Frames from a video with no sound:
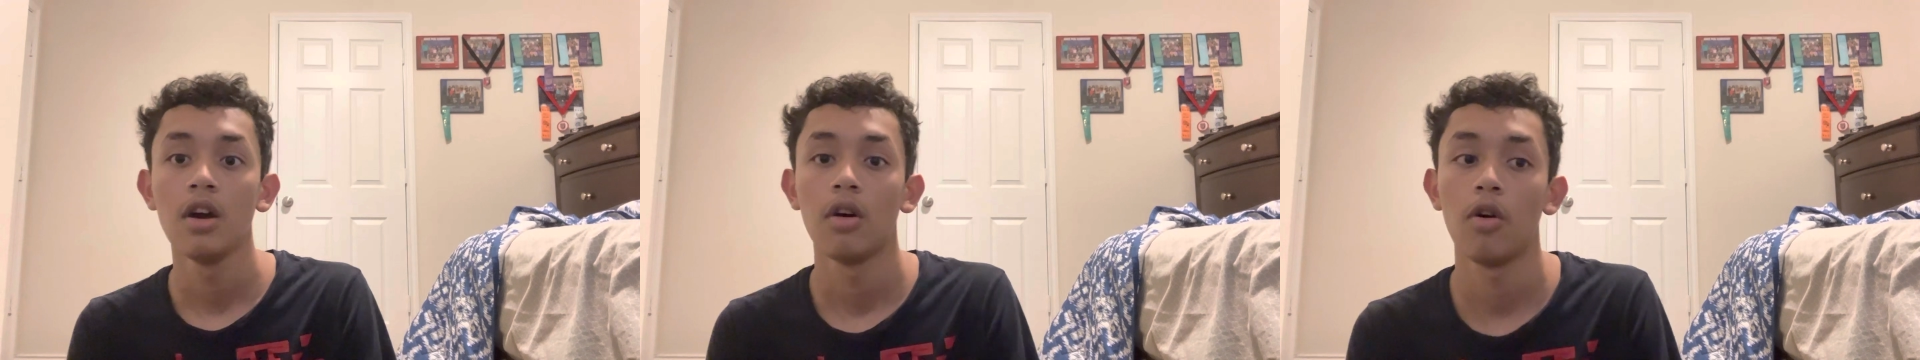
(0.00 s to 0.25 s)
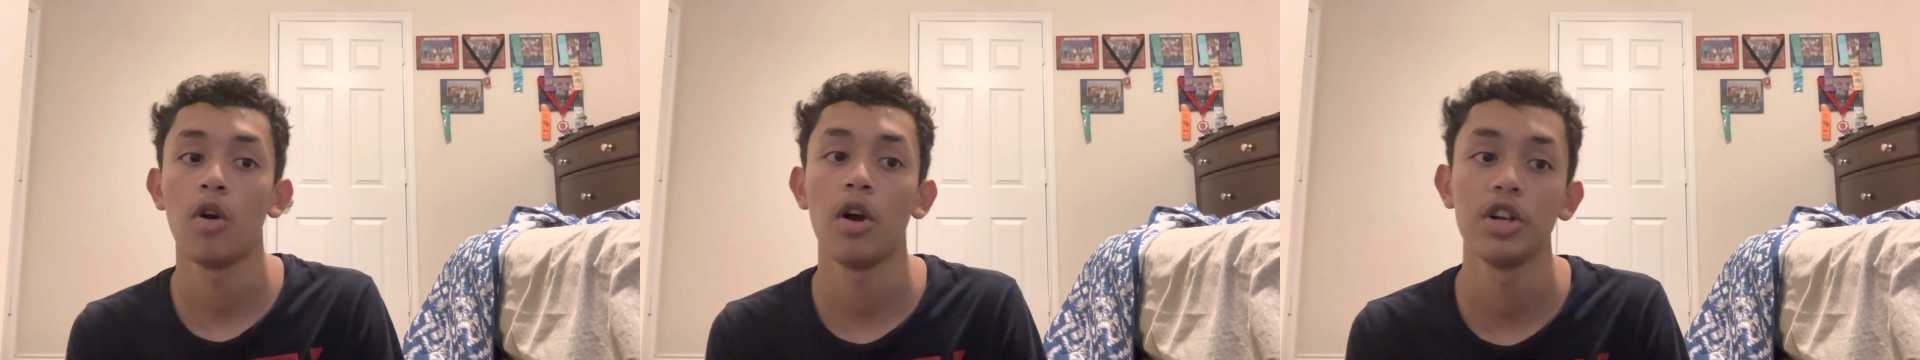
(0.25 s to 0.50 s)

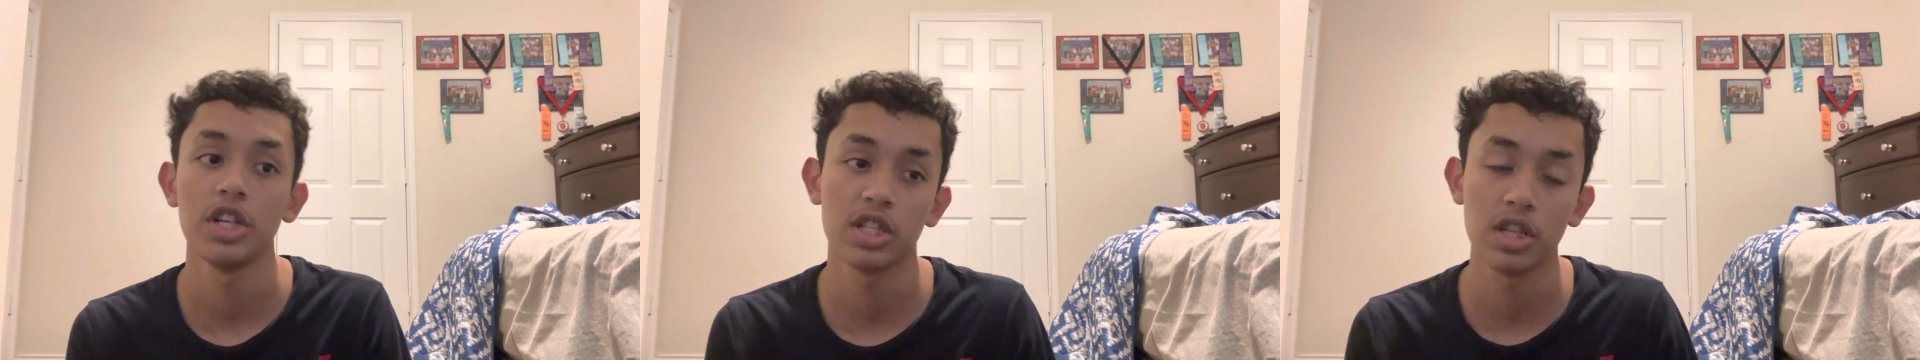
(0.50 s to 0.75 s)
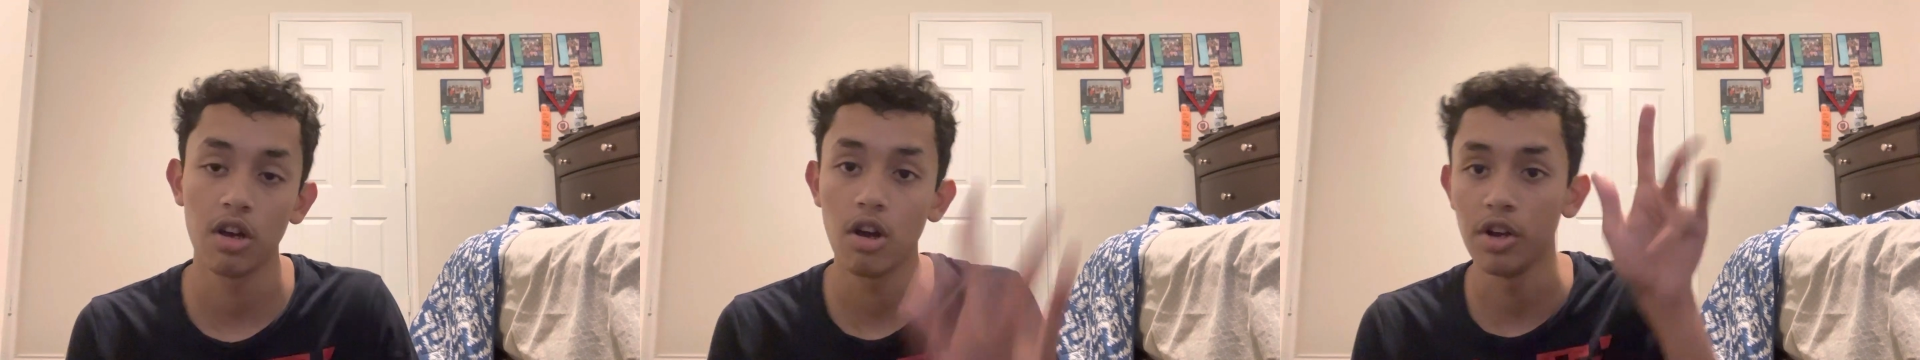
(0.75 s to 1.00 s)
or
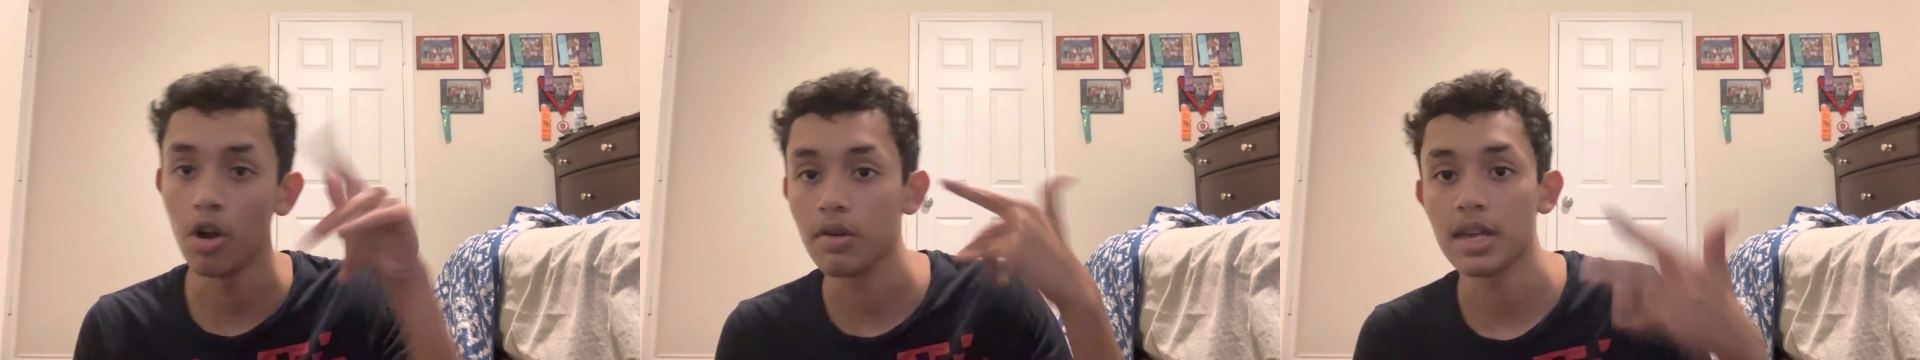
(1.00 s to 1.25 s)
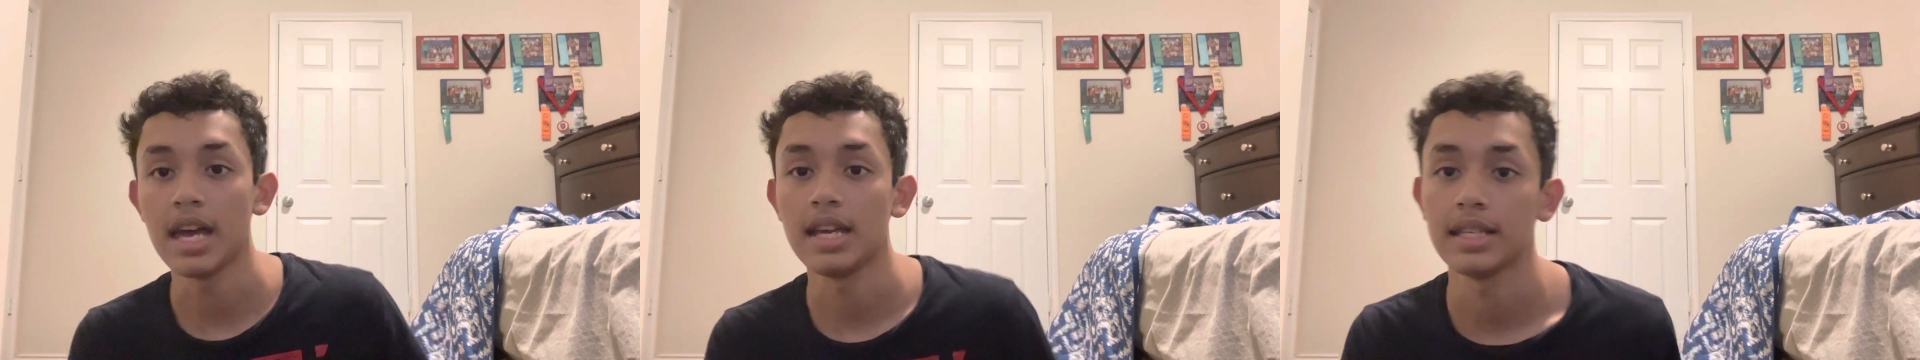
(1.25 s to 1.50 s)
just an
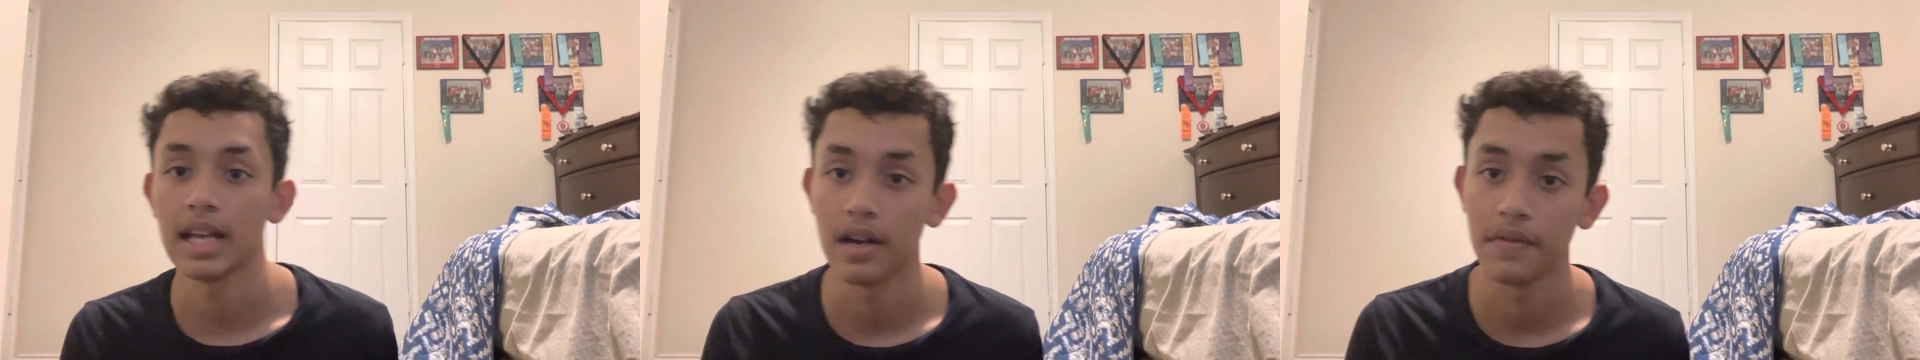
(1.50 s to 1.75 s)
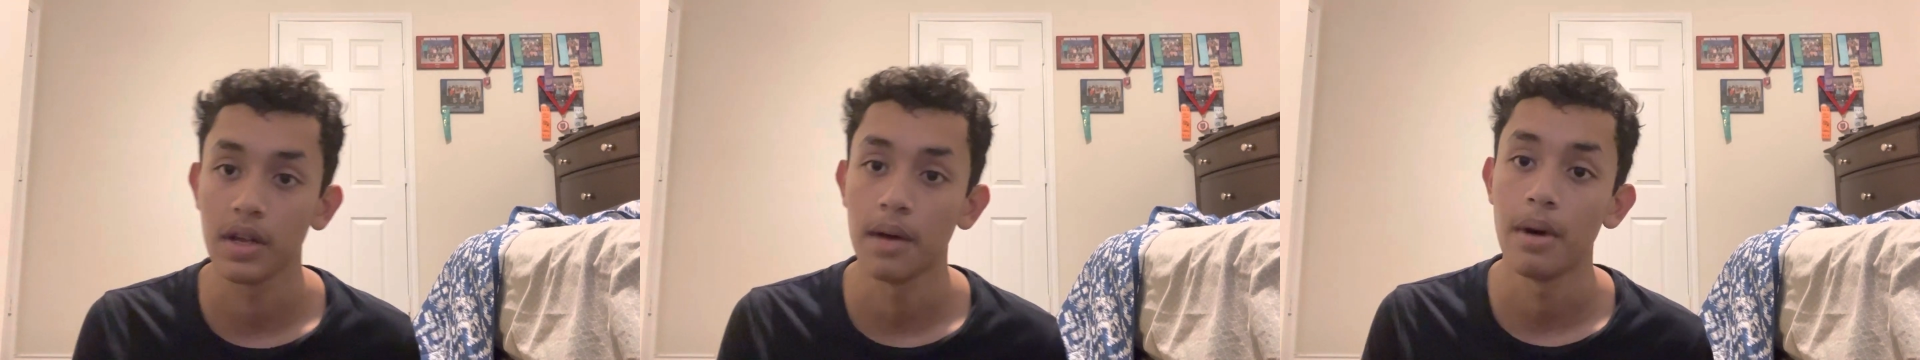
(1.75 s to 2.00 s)
okay sign
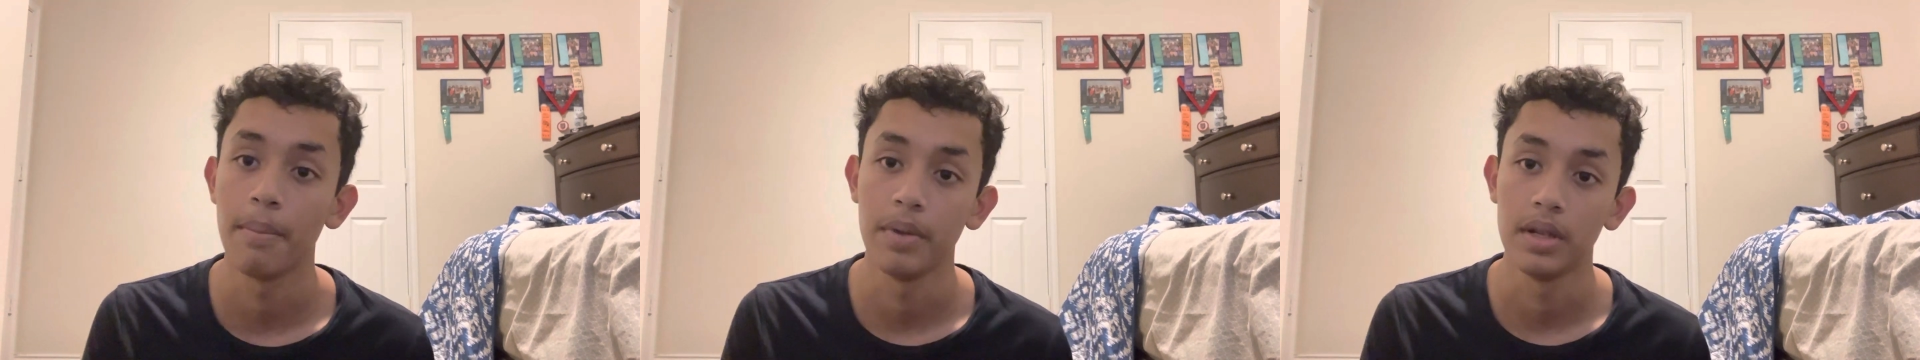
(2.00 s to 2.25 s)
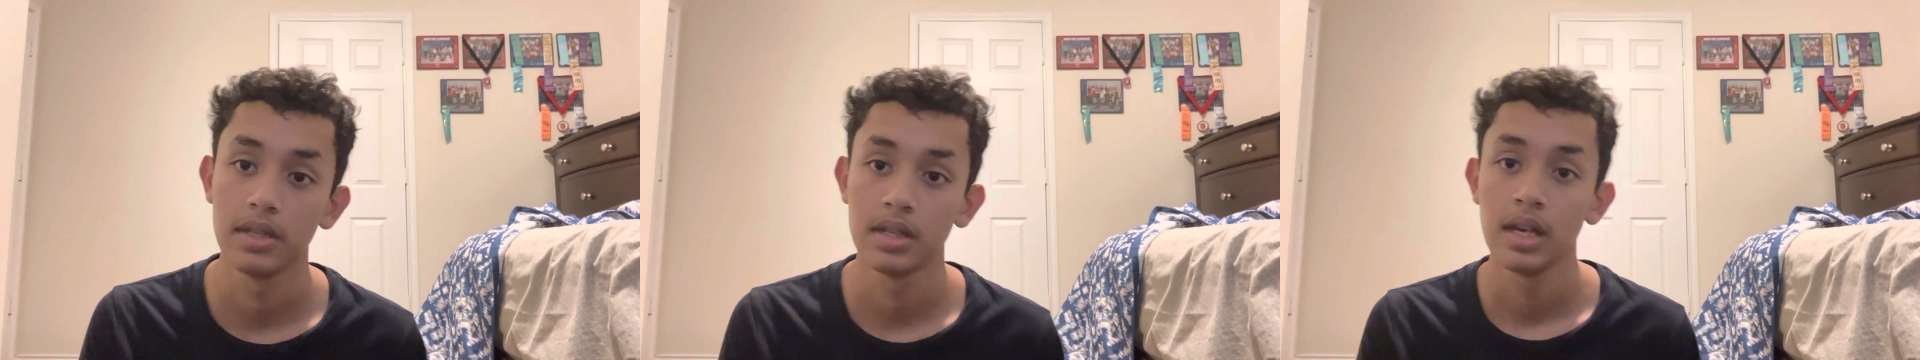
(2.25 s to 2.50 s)
of
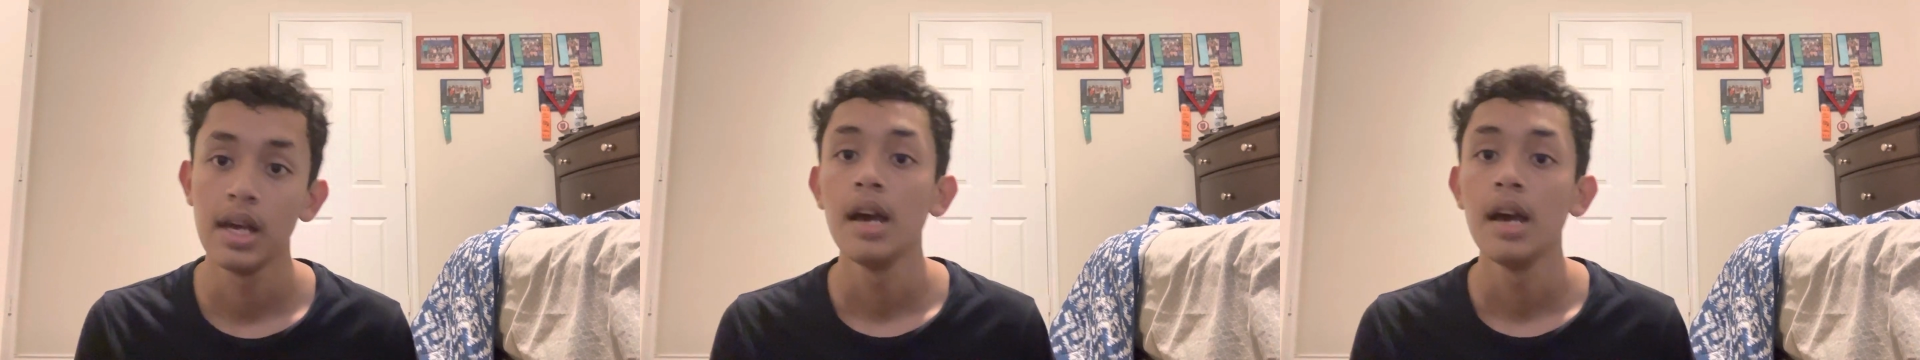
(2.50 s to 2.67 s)
comeuppance.